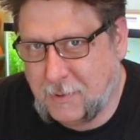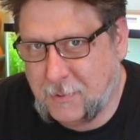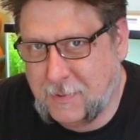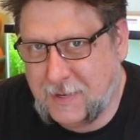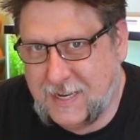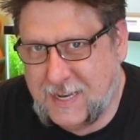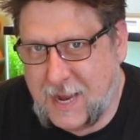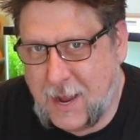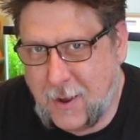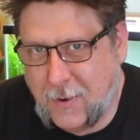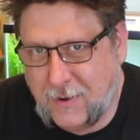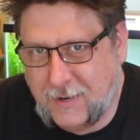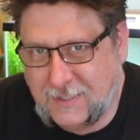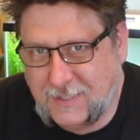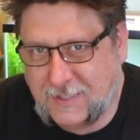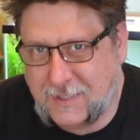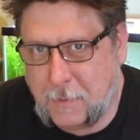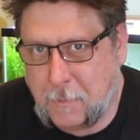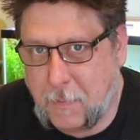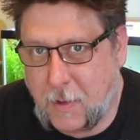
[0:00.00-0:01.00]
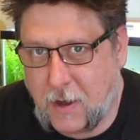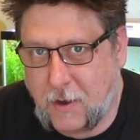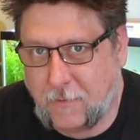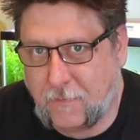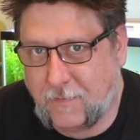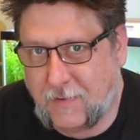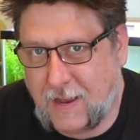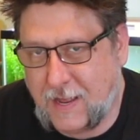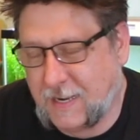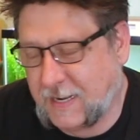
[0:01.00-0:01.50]
to be known as the
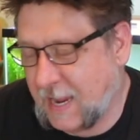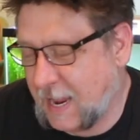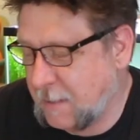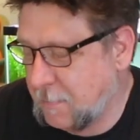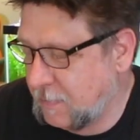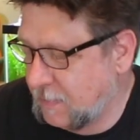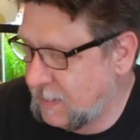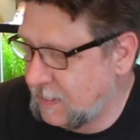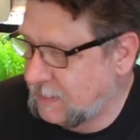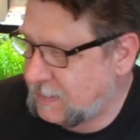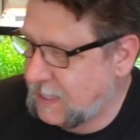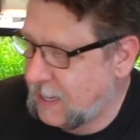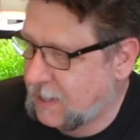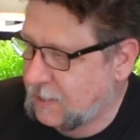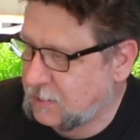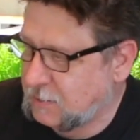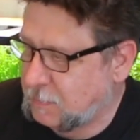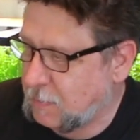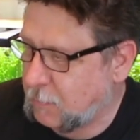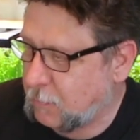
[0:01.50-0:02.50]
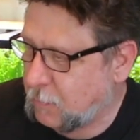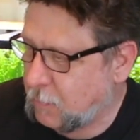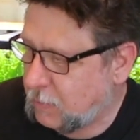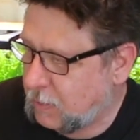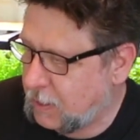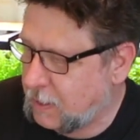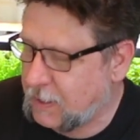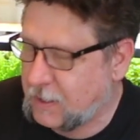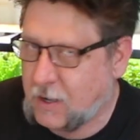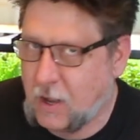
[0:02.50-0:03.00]
butterfly game in this house, but
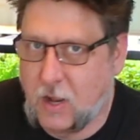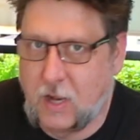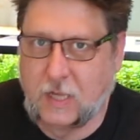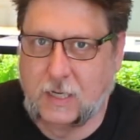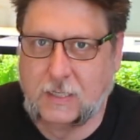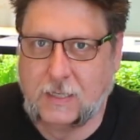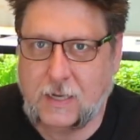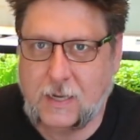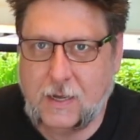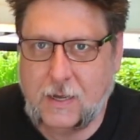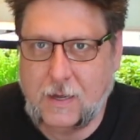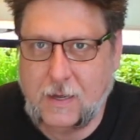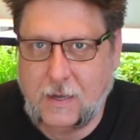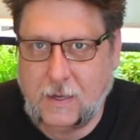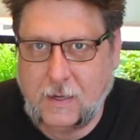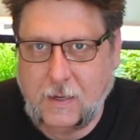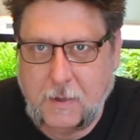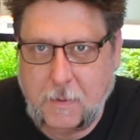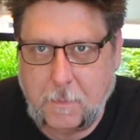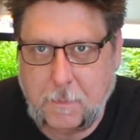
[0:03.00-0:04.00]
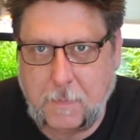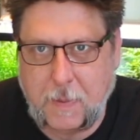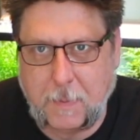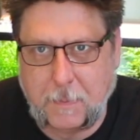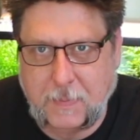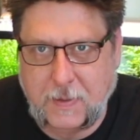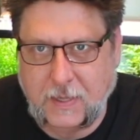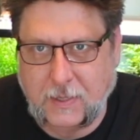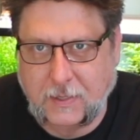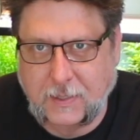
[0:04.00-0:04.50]
we're going to call it
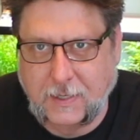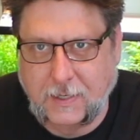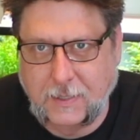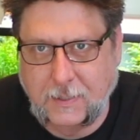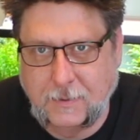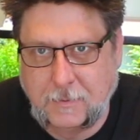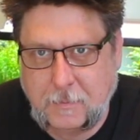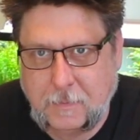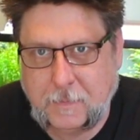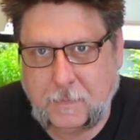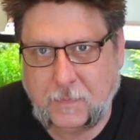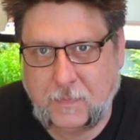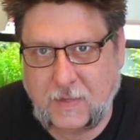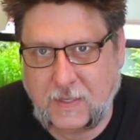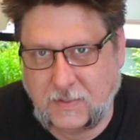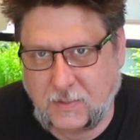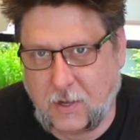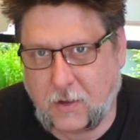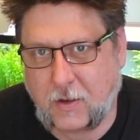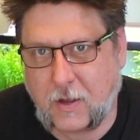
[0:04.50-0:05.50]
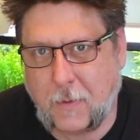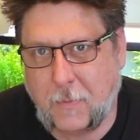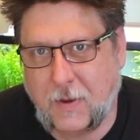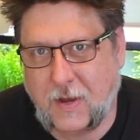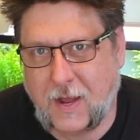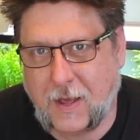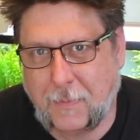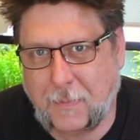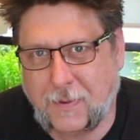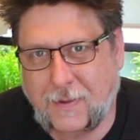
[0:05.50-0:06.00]
Papillon. It's all
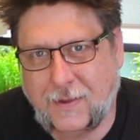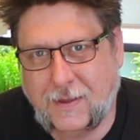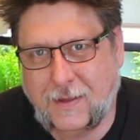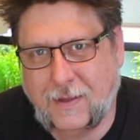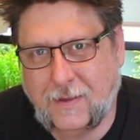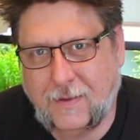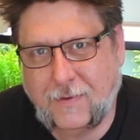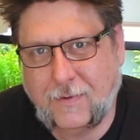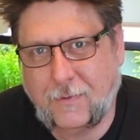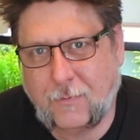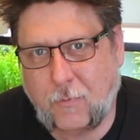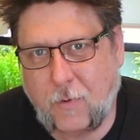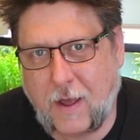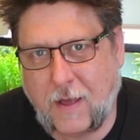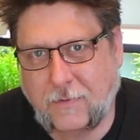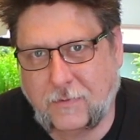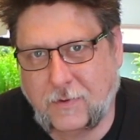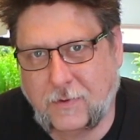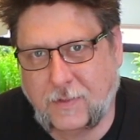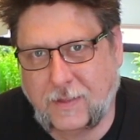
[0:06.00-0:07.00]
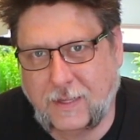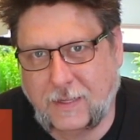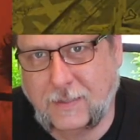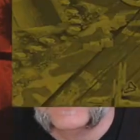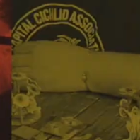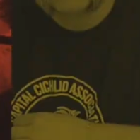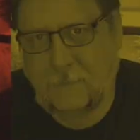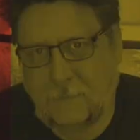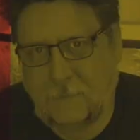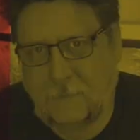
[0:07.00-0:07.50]
coming up right after this.